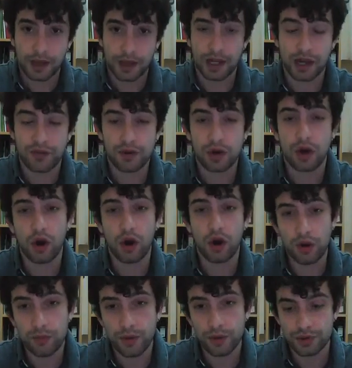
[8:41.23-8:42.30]
cover
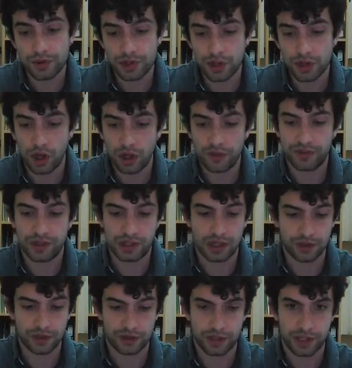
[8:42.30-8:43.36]
almost all the
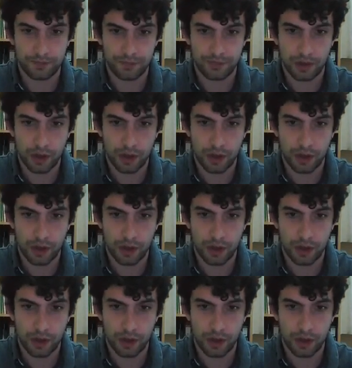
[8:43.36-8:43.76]
country